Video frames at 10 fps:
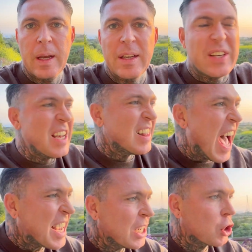See,
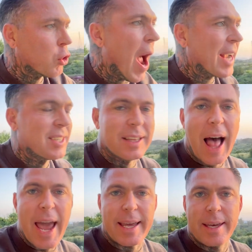like attracts
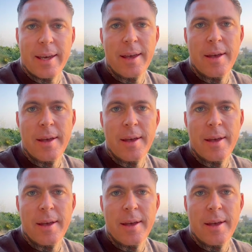like.